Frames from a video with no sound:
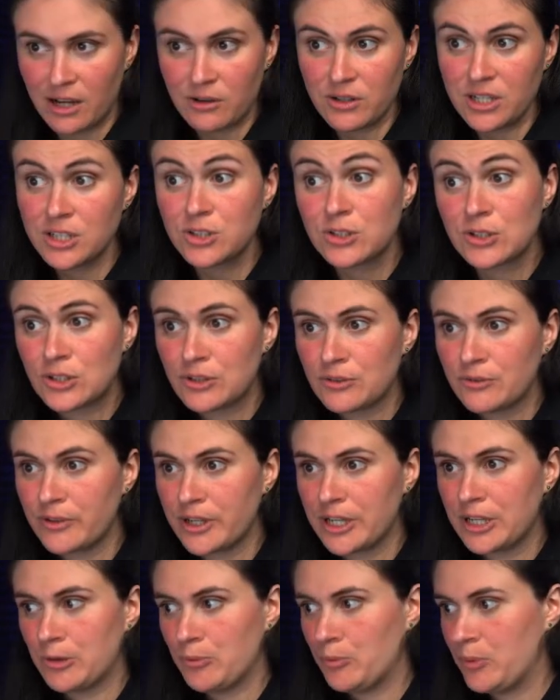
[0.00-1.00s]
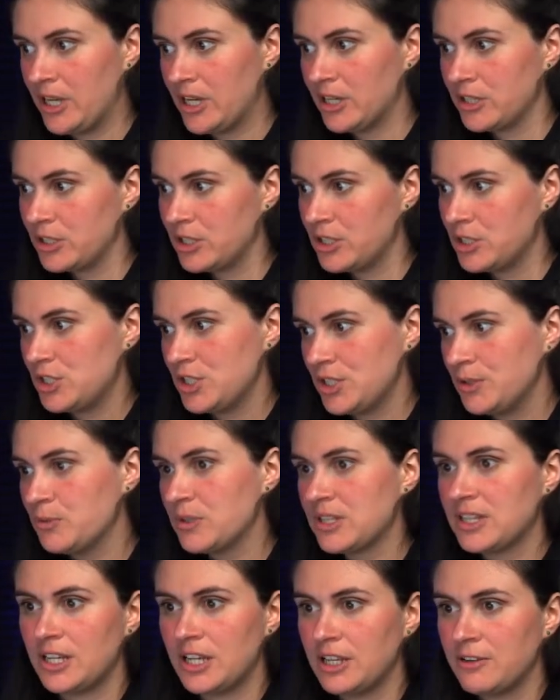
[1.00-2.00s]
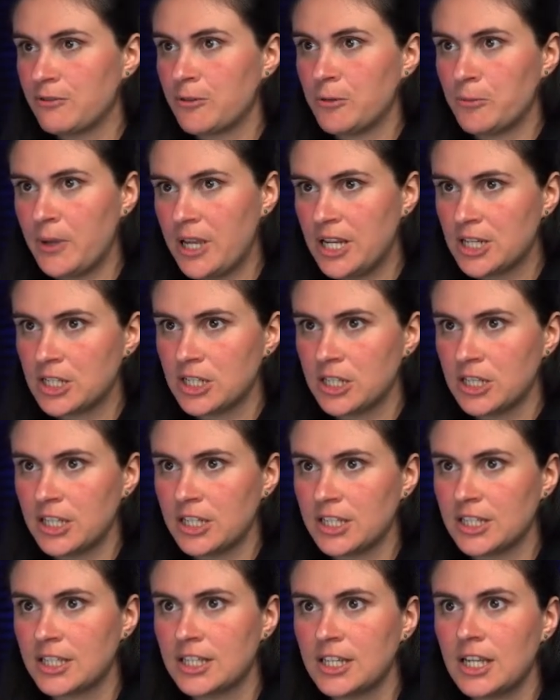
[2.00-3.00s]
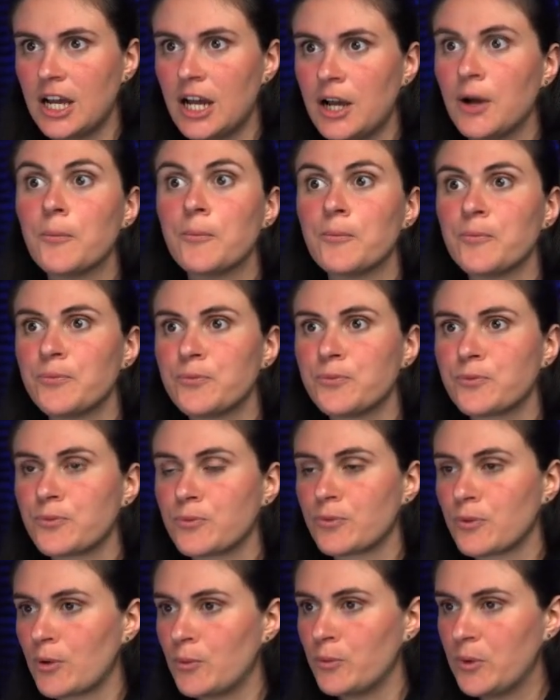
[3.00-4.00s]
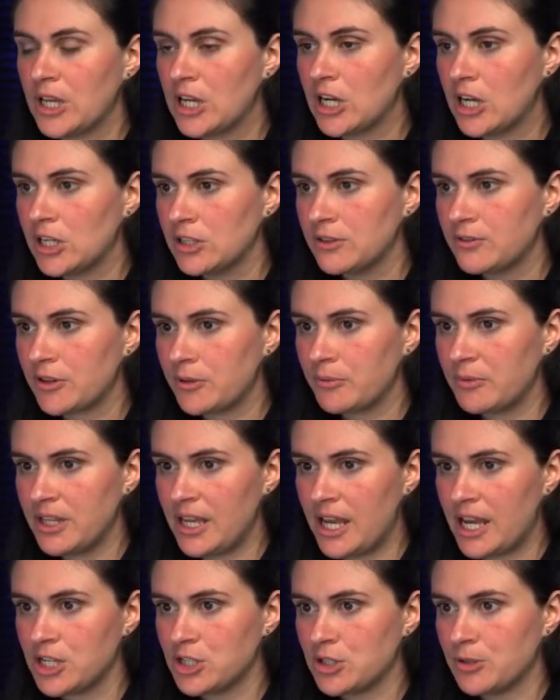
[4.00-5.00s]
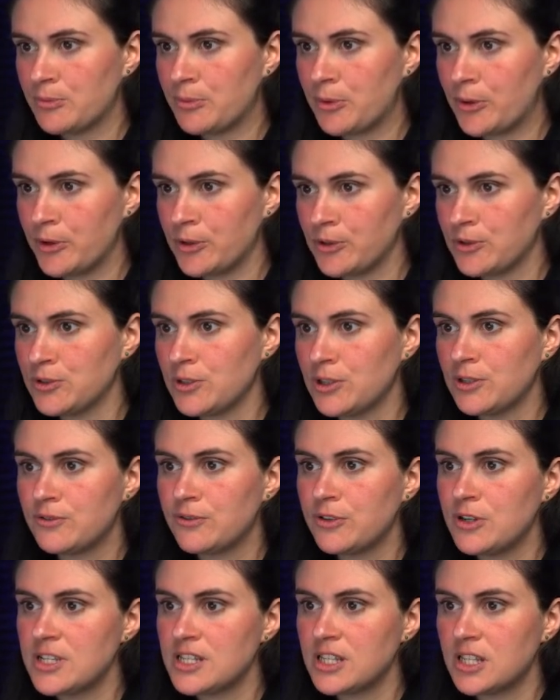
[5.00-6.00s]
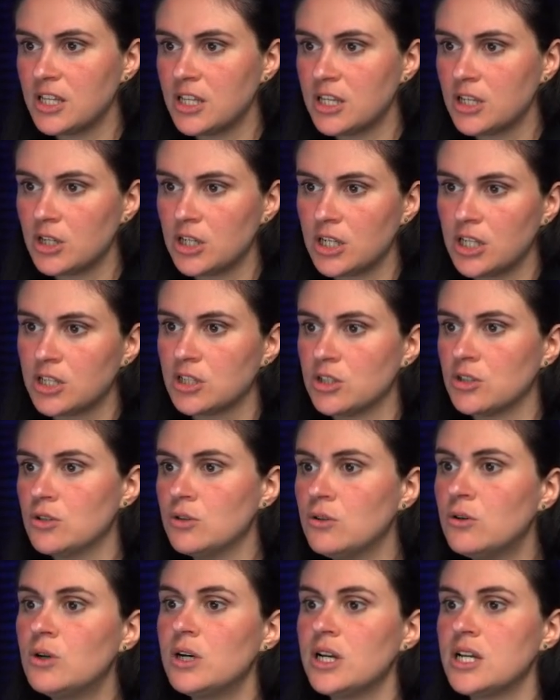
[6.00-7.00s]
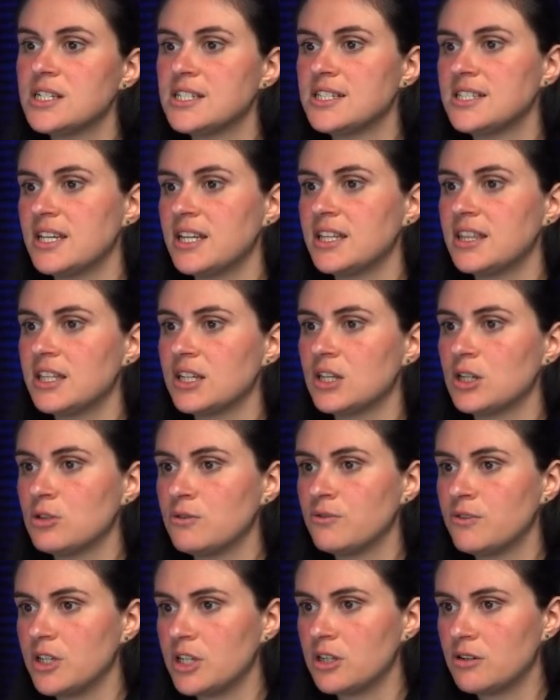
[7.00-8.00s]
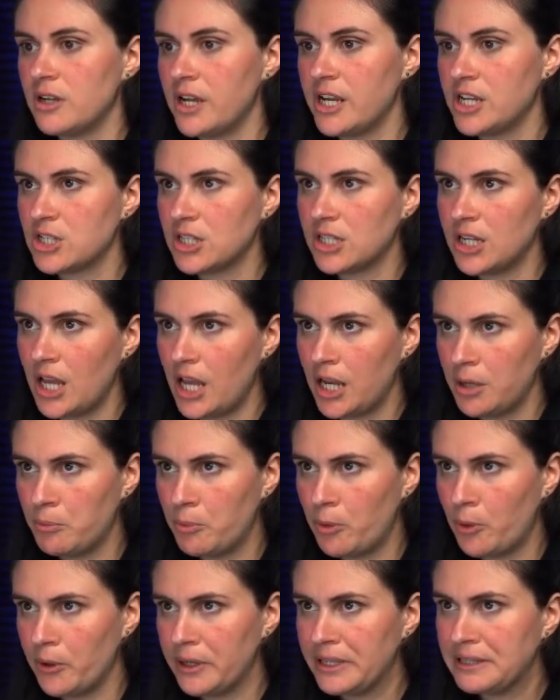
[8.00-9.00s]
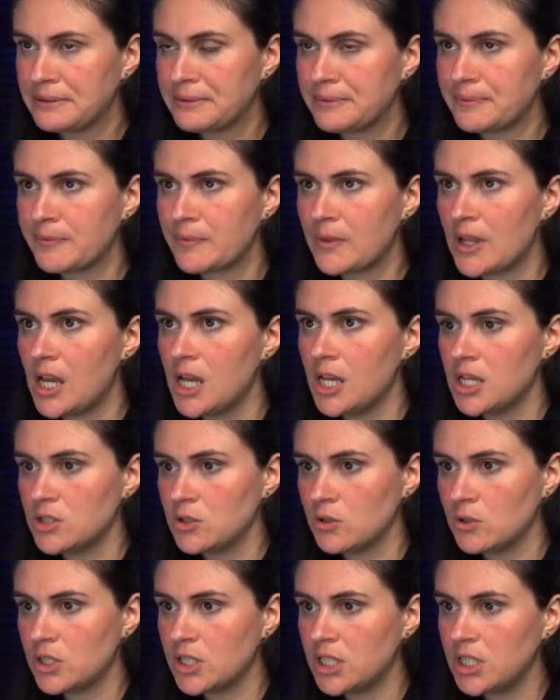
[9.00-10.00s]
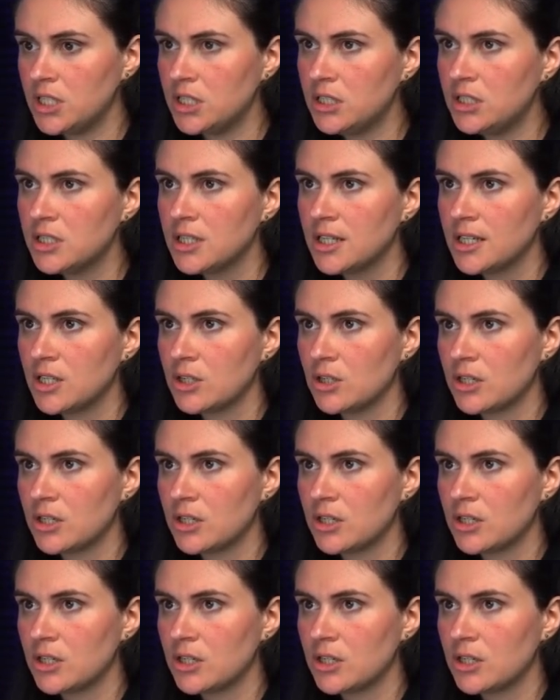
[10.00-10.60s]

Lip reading: need to configure PRTG with the information that we got from the Azure portal. So the first thing you need to do is set the configuration endpoint. So here you